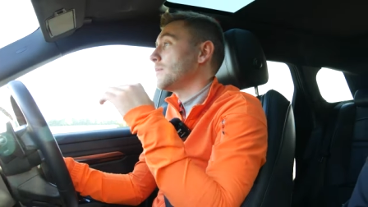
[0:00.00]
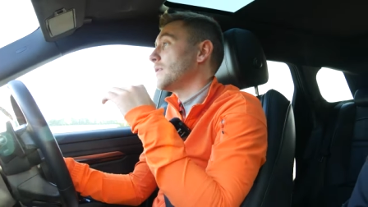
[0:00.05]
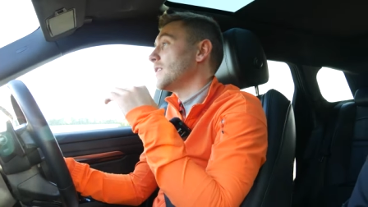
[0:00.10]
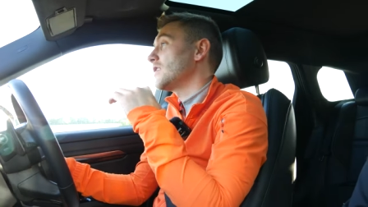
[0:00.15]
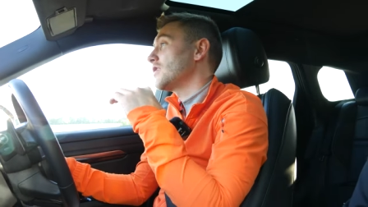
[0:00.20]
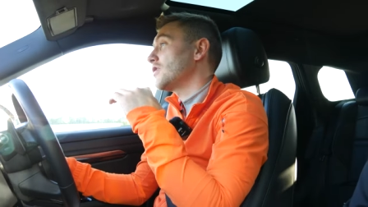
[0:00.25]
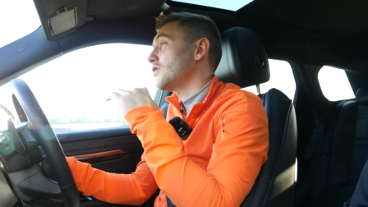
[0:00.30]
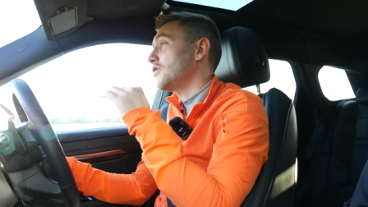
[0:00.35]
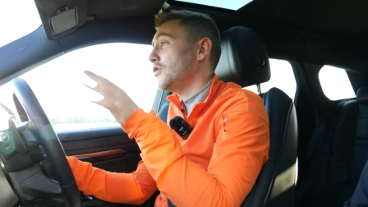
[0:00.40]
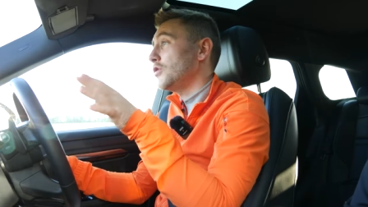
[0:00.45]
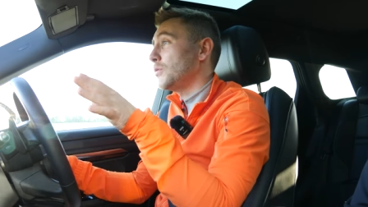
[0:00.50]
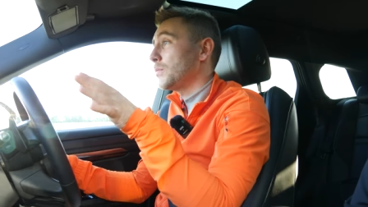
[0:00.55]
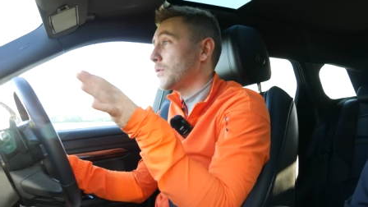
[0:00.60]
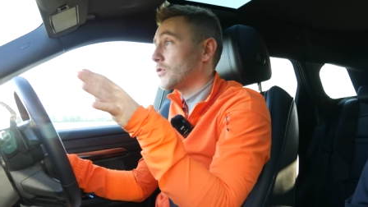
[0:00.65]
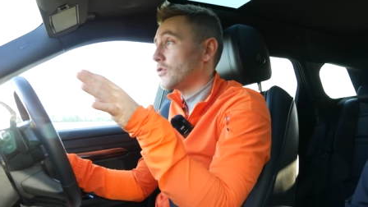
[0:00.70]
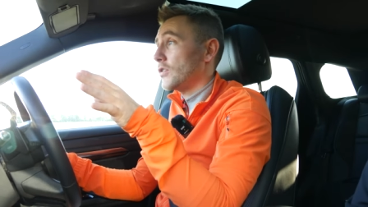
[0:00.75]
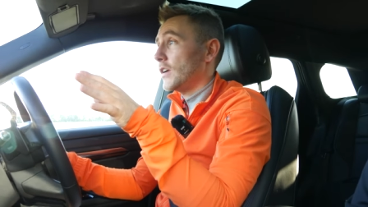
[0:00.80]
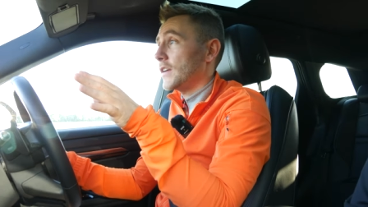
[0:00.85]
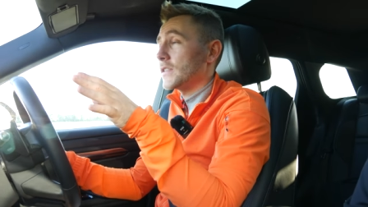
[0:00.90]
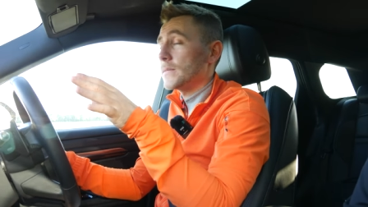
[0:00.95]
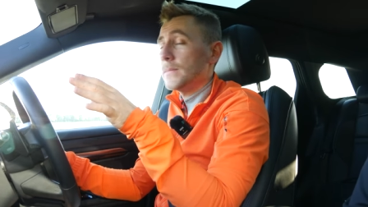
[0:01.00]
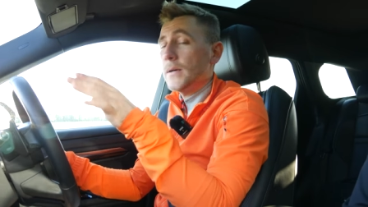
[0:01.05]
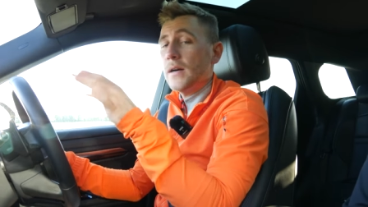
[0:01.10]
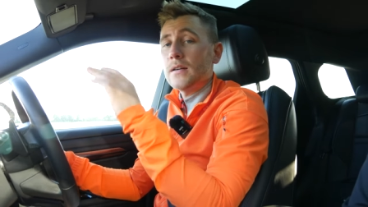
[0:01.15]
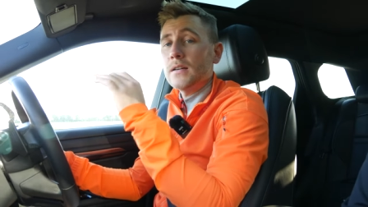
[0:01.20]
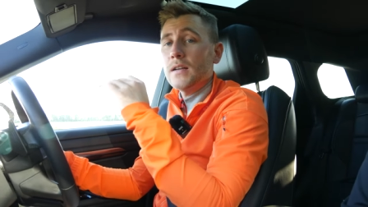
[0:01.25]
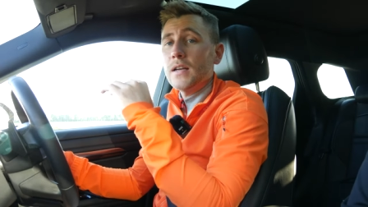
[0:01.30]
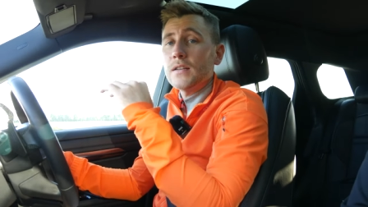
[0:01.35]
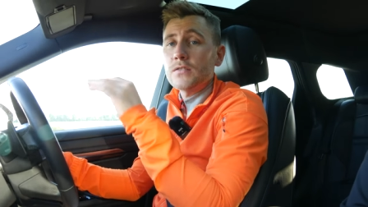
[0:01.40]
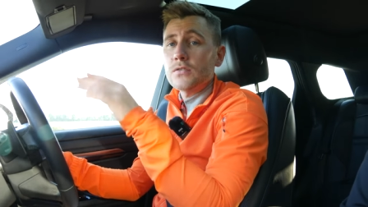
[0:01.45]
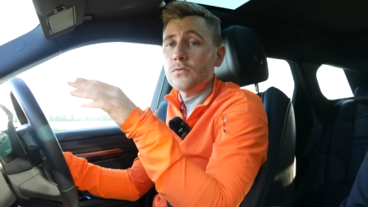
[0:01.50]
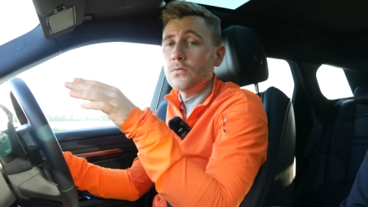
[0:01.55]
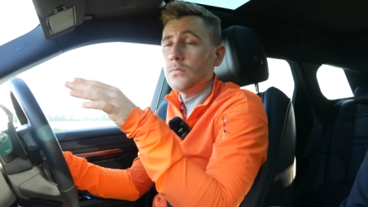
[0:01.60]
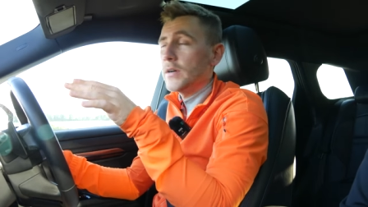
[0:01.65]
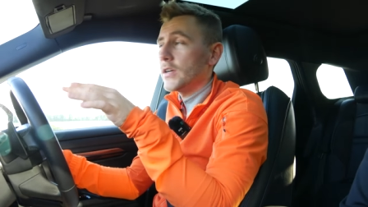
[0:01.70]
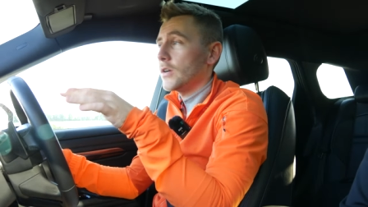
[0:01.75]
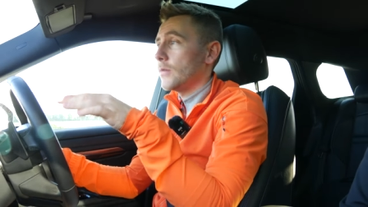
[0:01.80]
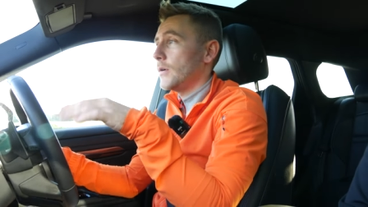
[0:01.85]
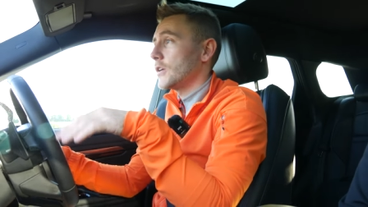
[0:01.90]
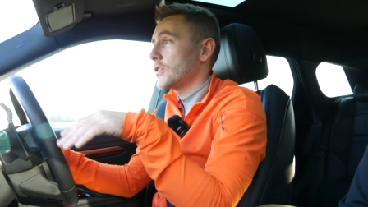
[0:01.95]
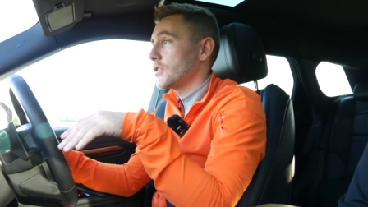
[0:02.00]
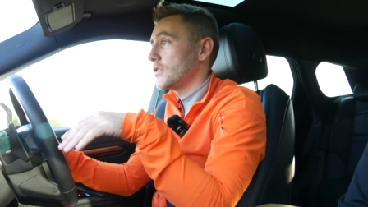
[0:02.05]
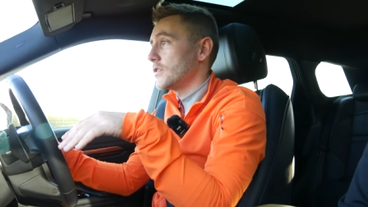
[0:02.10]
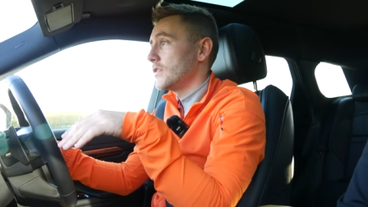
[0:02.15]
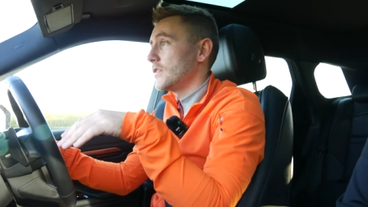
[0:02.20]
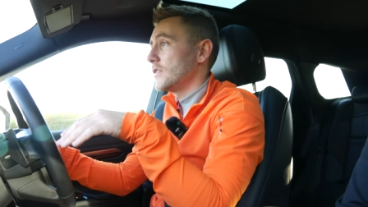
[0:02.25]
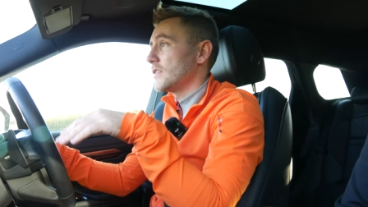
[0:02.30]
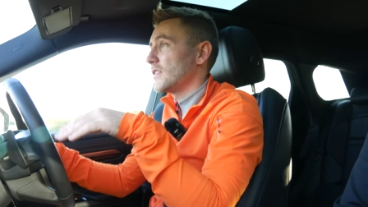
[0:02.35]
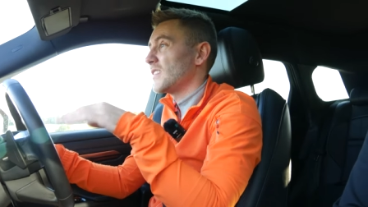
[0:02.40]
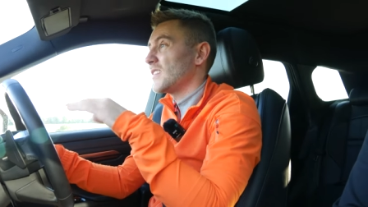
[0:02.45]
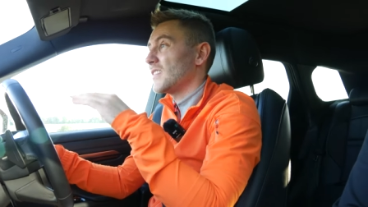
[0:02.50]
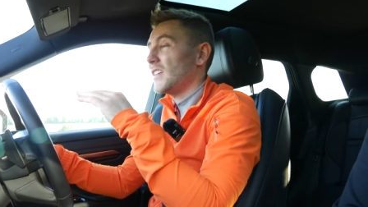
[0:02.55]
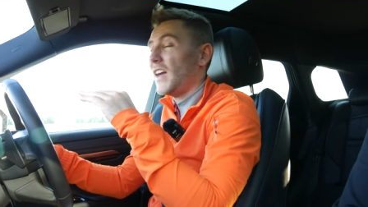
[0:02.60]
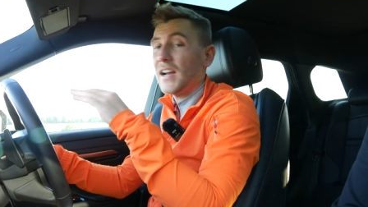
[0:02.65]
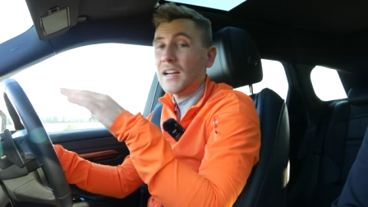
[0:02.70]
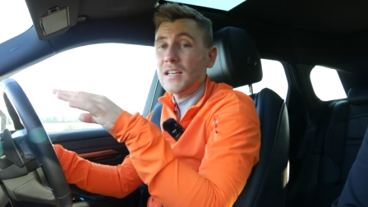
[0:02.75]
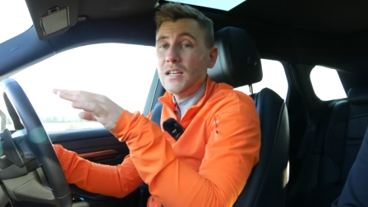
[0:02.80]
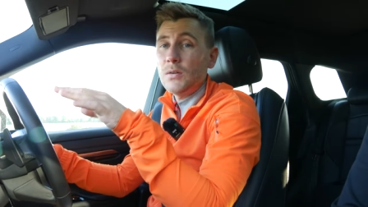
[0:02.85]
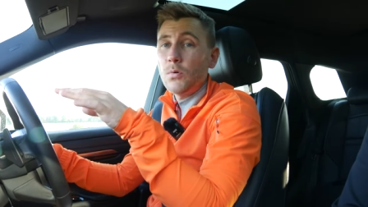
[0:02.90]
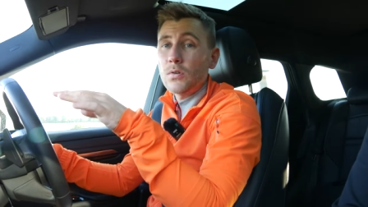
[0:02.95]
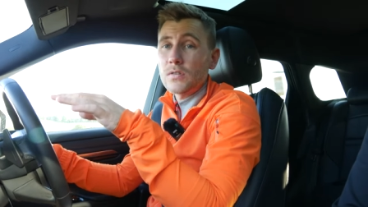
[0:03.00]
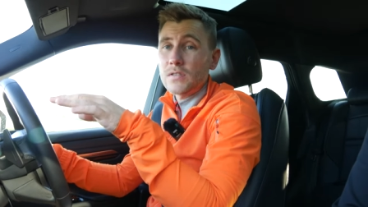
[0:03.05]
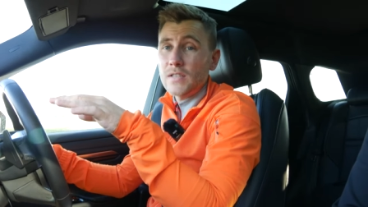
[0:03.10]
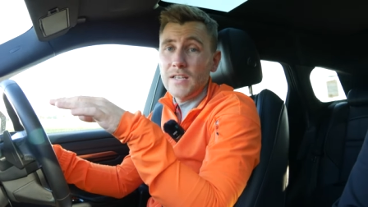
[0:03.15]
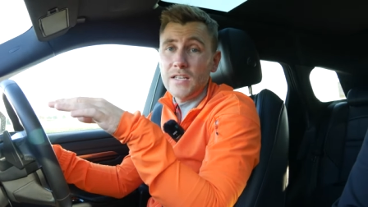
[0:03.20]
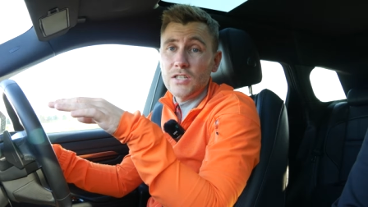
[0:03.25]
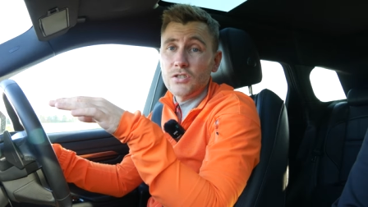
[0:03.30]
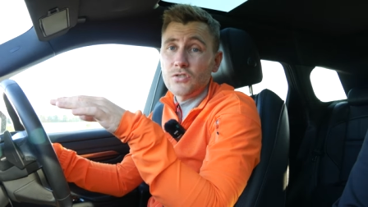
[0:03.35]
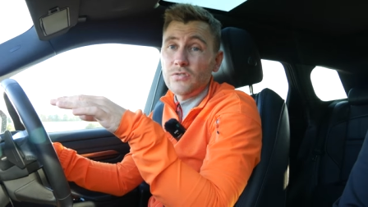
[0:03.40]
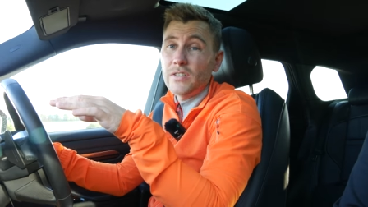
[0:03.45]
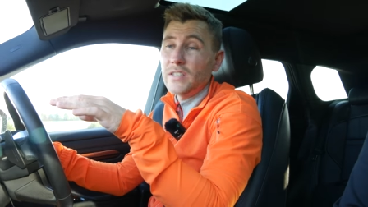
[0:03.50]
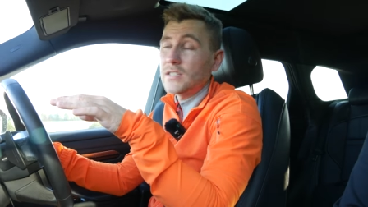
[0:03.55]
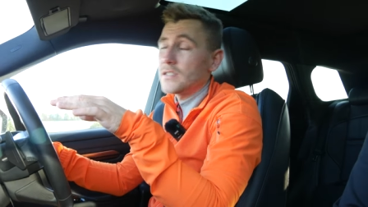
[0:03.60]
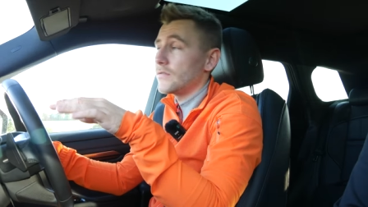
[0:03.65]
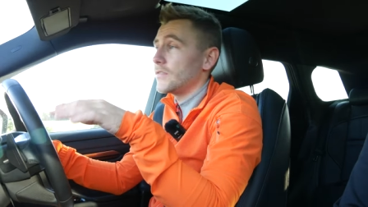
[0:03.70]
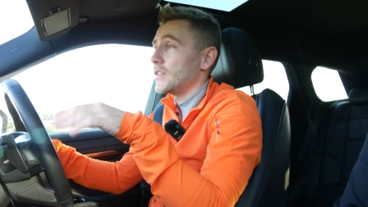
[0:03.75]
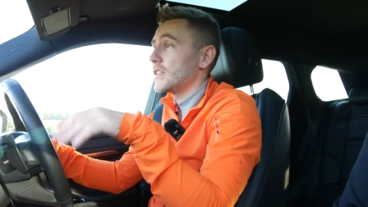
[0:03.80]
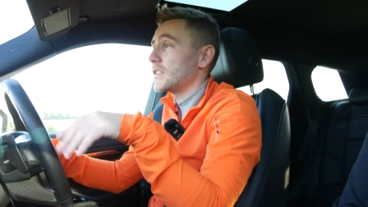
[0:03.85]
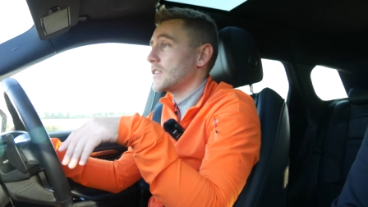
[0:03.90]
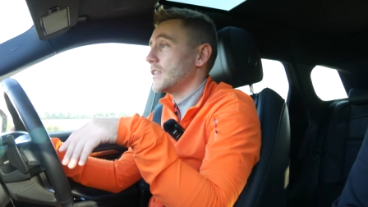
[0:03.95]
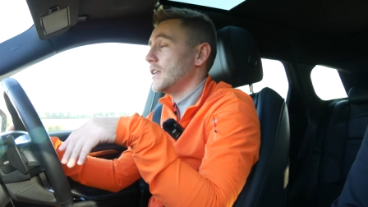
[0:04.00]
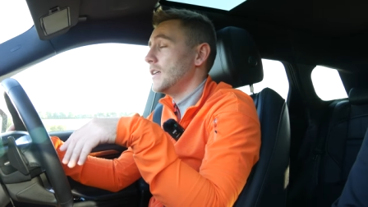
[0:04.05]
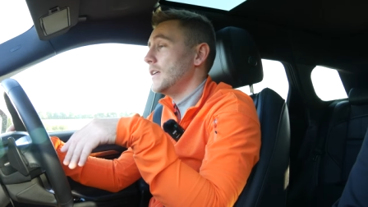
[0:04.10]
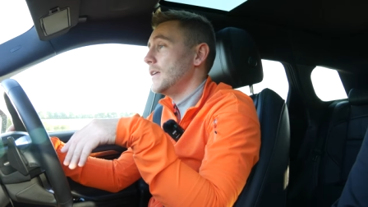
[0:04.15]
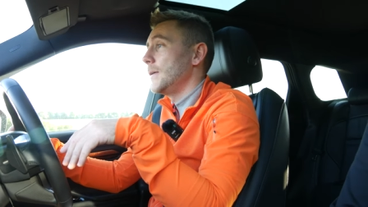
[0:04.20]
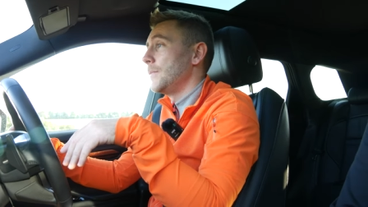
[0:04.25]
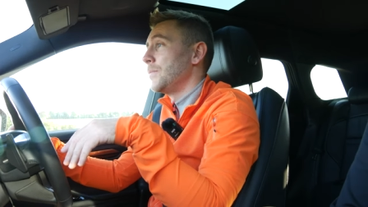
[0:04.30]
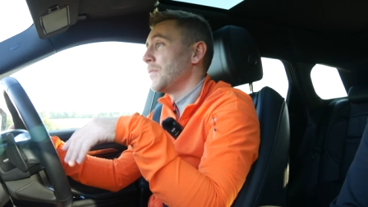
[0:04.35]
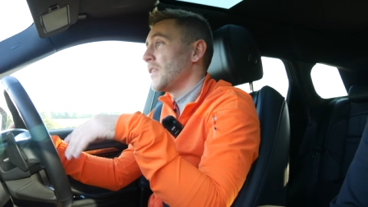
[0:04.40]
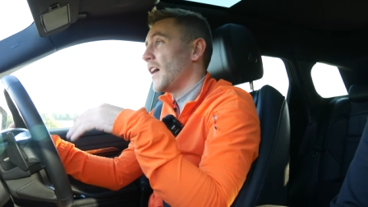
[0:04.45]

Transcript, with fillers: been super transparent and answered all my questions, exactly what the history is of this ski.